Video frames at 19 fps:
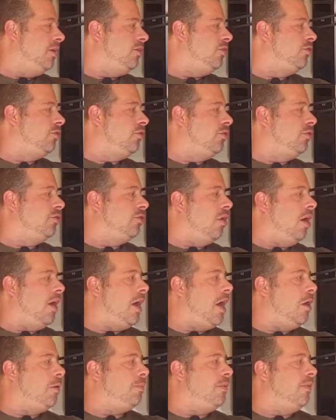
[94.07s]
As soon as
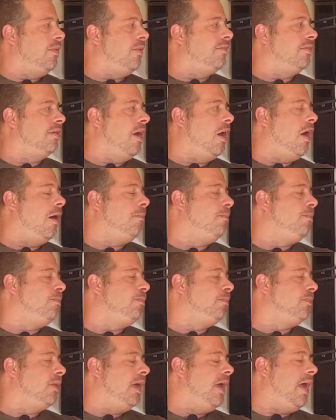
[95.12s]
I open this up
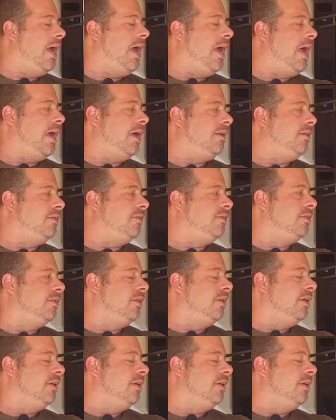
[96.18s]
and